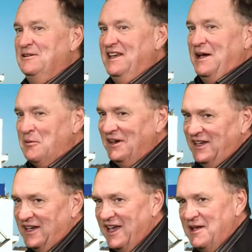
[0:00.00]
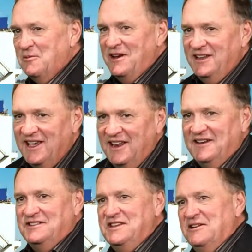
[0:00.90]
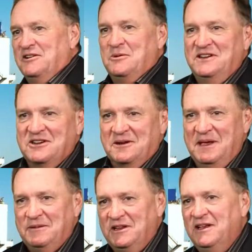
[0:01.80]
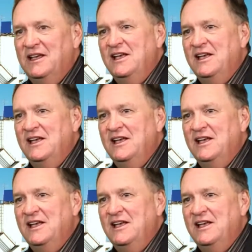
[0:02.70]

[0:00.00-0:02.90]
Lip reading: Get what you can when you can, because you don't know when you're going to be able